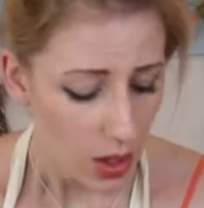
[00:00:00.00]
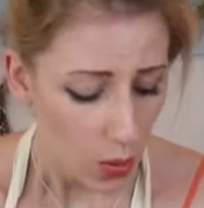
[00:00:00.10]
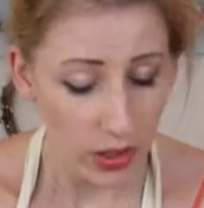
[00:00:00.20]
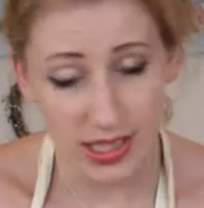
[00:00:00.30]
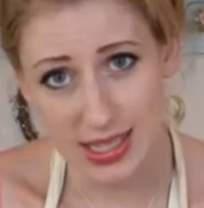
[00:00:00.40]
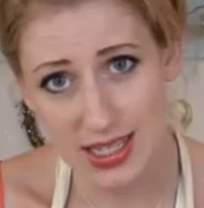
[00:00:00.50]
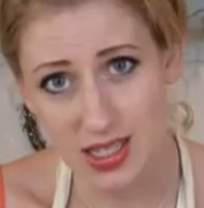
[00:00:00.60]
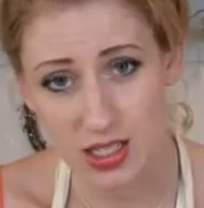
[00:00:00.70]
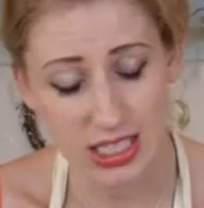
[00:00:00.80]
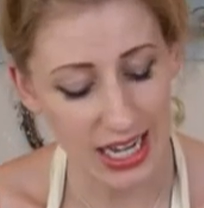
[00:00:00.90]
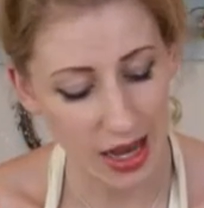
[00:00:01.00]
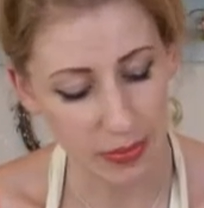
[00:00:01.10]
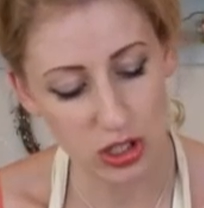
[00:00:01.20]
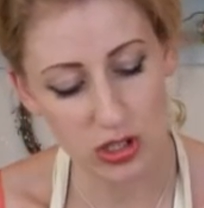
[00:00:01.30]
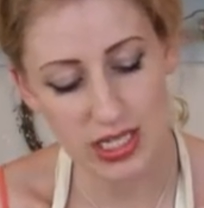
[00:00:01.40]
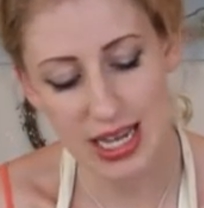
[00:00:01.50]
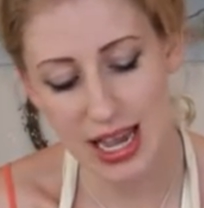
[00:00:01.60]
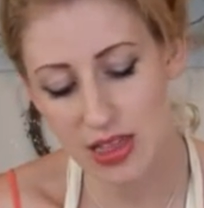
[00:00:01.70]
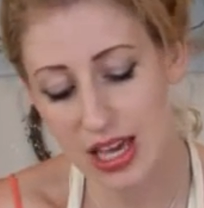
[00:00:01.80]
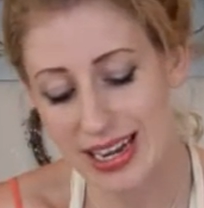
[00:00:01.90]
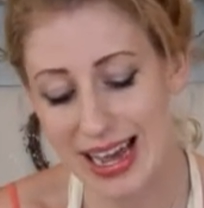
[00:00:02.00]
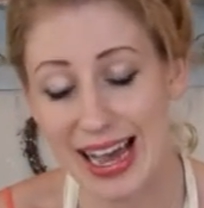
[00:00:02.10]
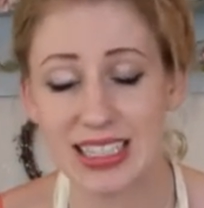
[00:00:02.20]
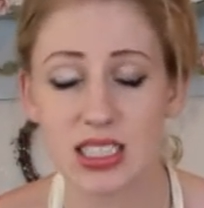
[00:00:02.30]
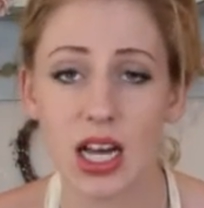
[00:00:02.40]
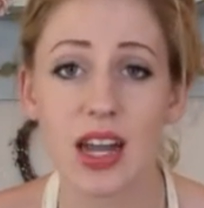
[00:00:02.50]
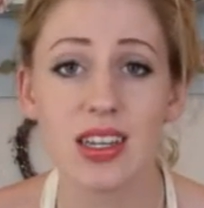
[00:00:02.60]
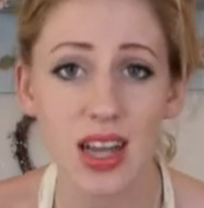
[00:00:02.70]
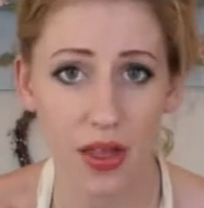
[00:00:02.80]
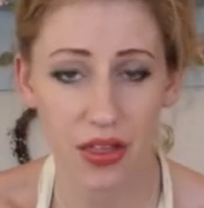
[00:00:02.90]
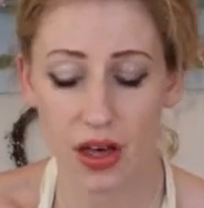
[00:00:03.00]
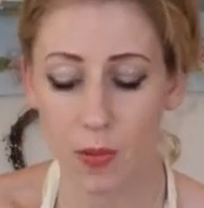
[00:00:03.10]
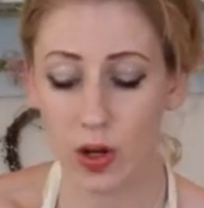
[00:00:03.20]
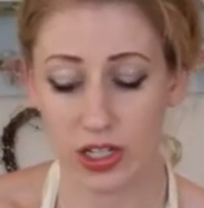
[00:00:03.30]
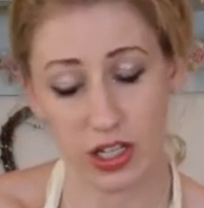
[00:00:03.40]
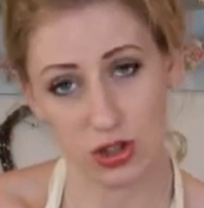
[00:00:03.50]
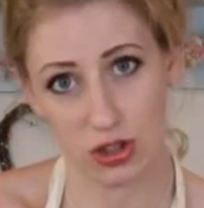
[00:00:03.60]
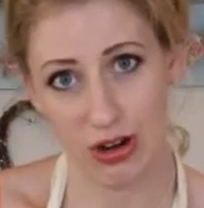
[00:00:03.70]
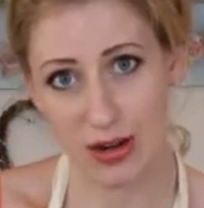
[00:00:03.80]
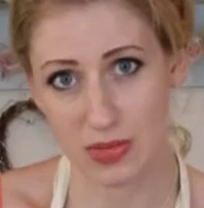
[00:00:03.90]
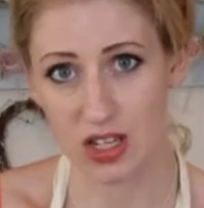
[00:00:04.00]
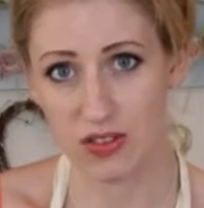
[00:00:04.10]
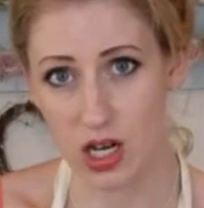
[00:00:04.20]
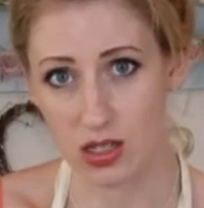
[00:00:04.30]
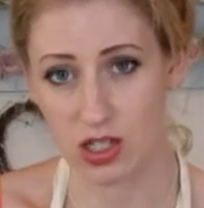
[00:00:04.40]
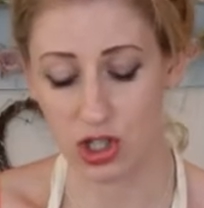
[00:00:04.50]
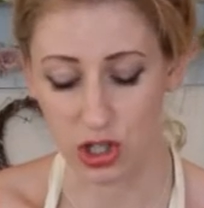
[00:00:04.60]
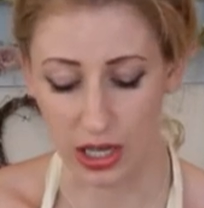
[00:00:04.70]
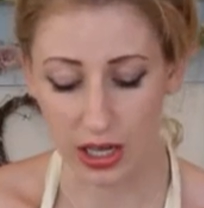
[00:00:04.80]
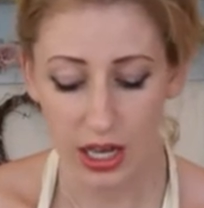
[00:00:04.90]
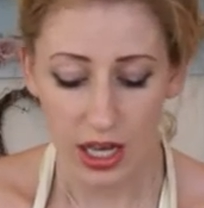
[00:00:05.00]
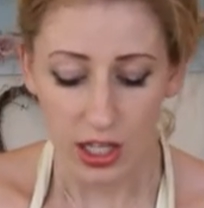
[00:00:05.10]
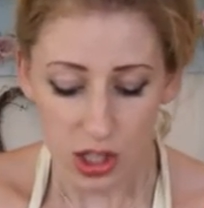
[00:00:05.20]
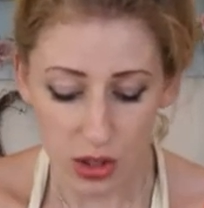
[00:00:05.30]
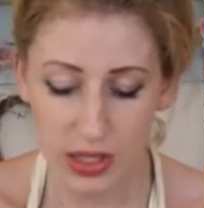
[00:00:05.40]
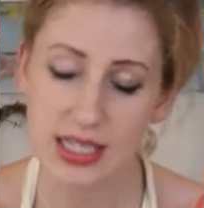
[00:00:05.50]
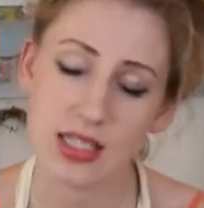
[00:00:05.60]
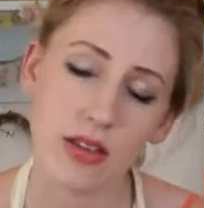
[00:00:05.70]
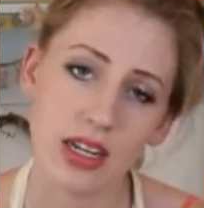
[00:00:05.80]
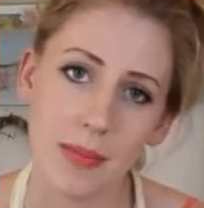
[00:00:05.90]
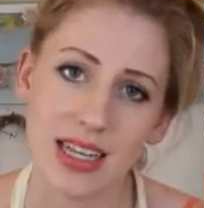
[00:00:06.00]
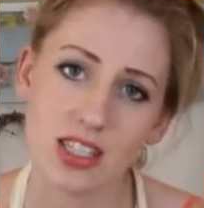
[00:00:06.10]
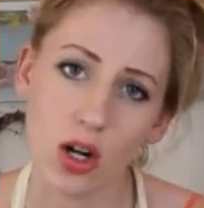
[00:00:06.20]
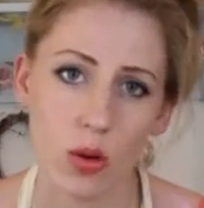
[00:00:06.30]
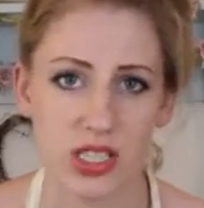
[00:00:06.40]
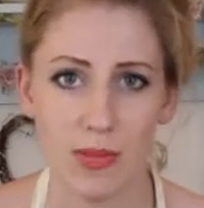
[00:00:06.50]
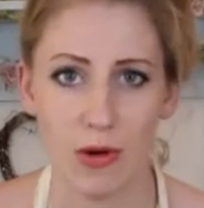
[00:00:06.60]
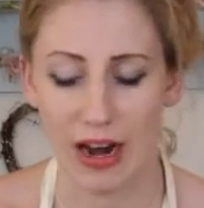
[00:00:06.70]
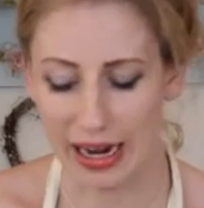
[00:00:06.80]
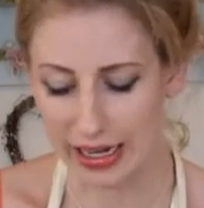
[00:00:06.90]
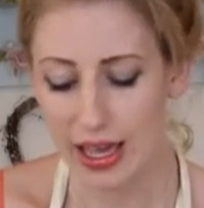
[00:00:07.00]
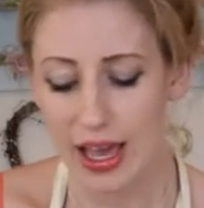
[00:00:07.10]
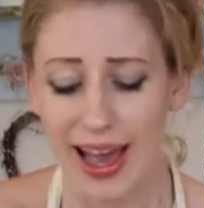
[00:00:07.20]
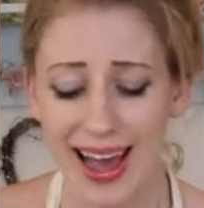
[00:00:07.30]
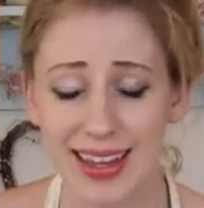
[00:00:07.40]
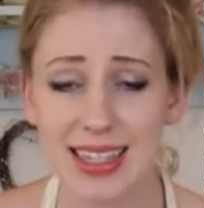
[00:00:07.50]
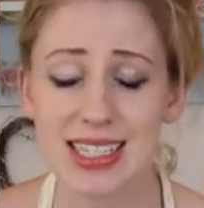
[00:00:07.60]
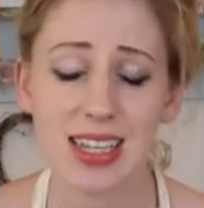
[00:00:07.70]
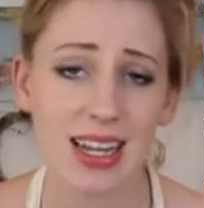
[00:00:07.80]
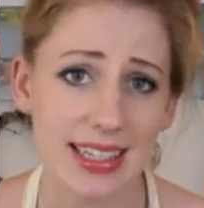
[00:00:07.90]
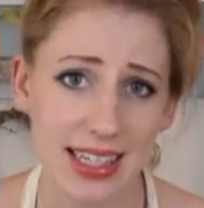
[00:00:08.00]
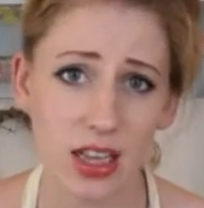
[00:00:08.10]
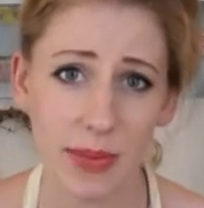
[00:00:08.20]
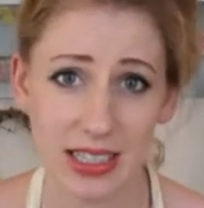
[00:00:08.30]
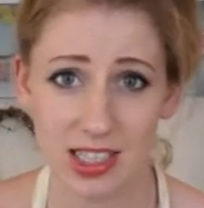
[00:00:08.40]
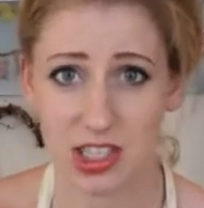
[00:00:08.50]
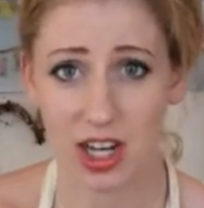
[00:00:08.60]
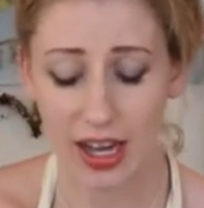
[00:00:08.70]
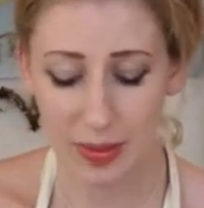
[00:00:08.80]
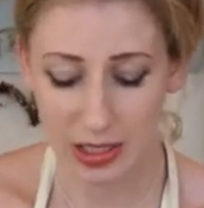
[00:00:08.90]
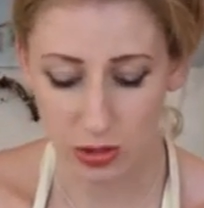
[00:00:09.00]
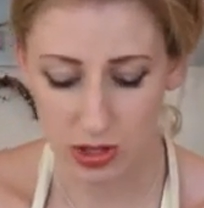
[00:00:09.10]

Once that's started to happen, you need to then add another 100 grams of caster sugar to this so that it makes a glossy meringue. Add this a little bit at a time and you'll